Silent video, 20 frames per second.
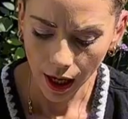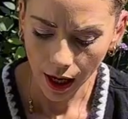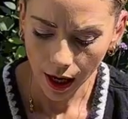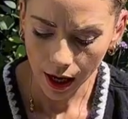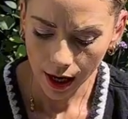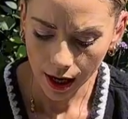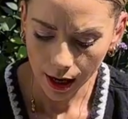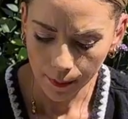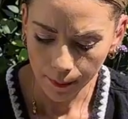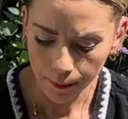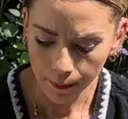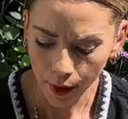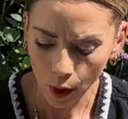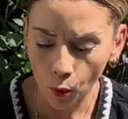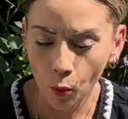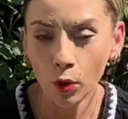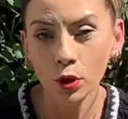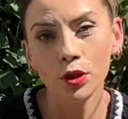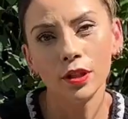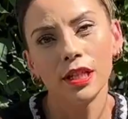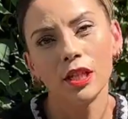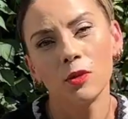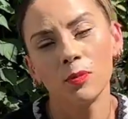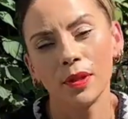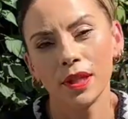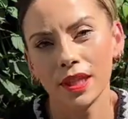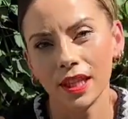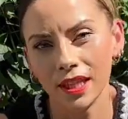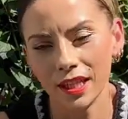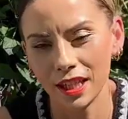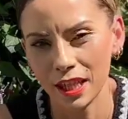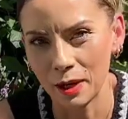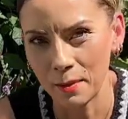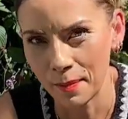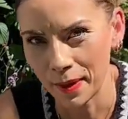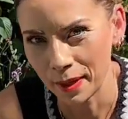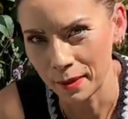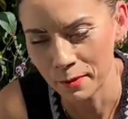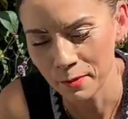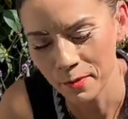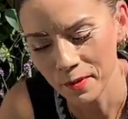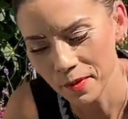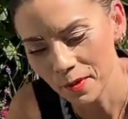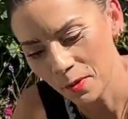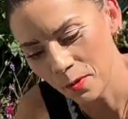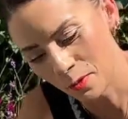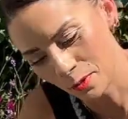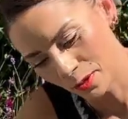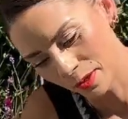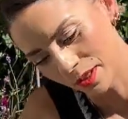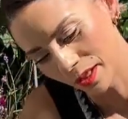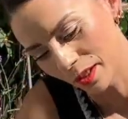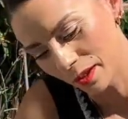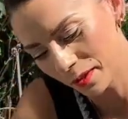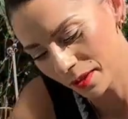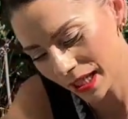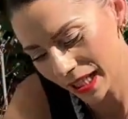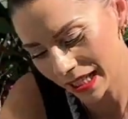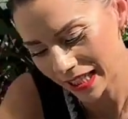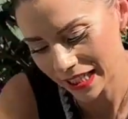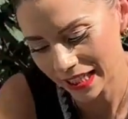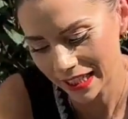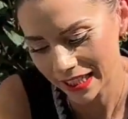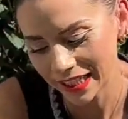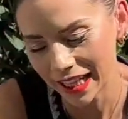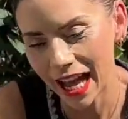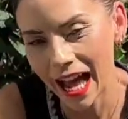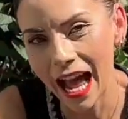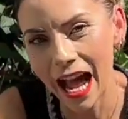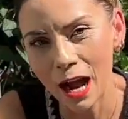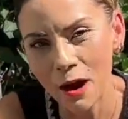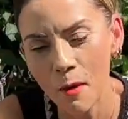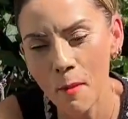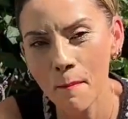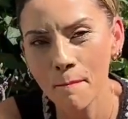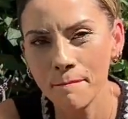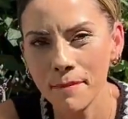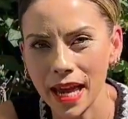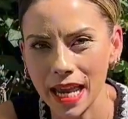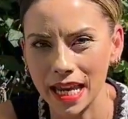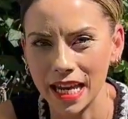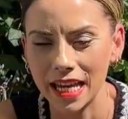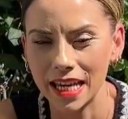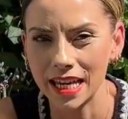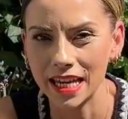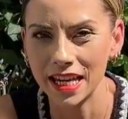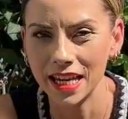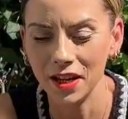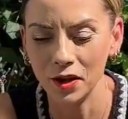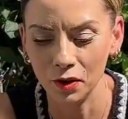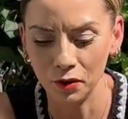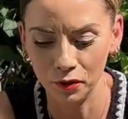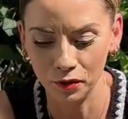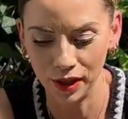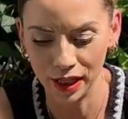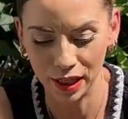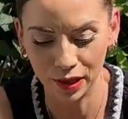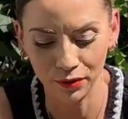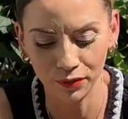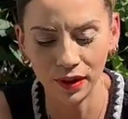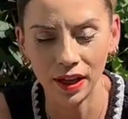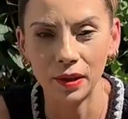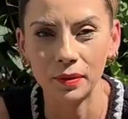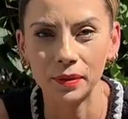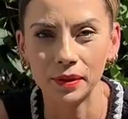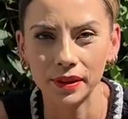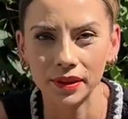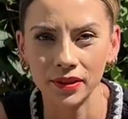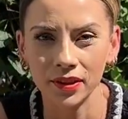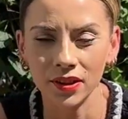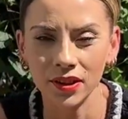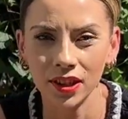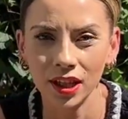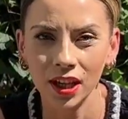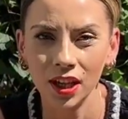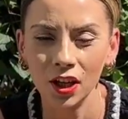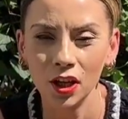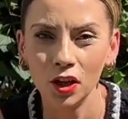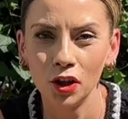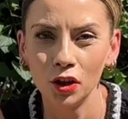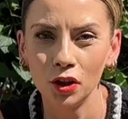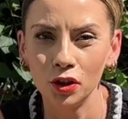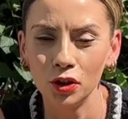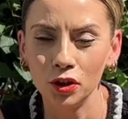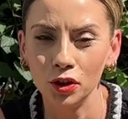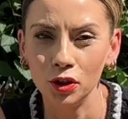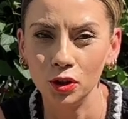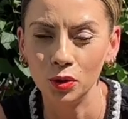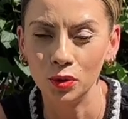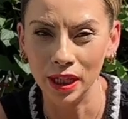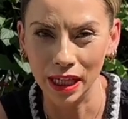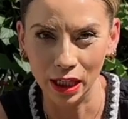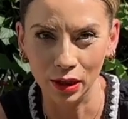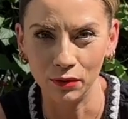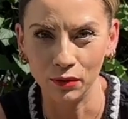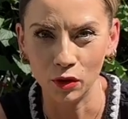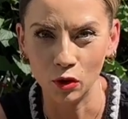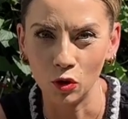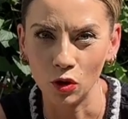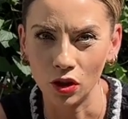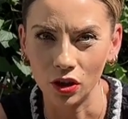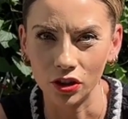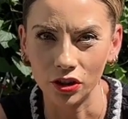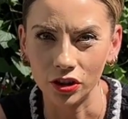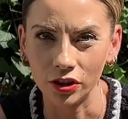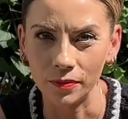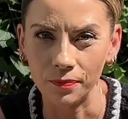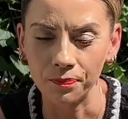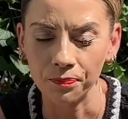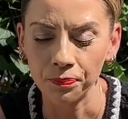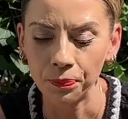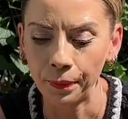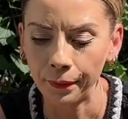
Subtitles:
What you need to be thinking about also is how many of these flowers you need for your garden,